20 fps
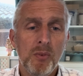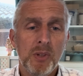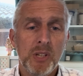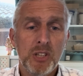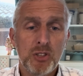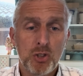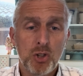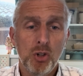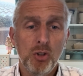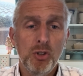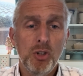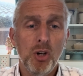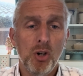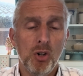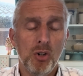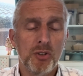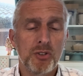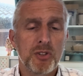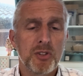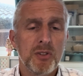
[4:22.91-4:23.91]
It's all
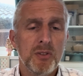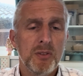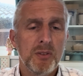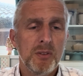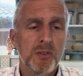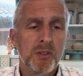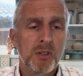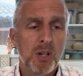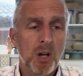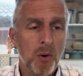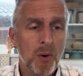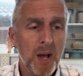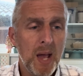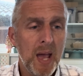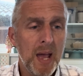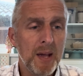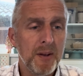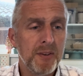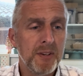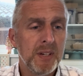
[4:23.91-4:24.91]
yours. Go
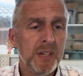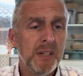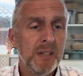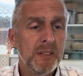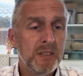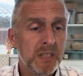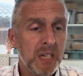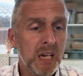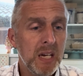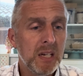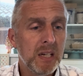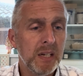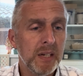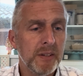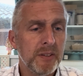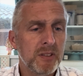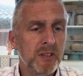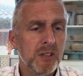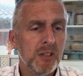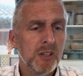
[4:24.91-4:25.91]
ahead, take
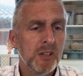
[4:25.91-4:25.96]
it.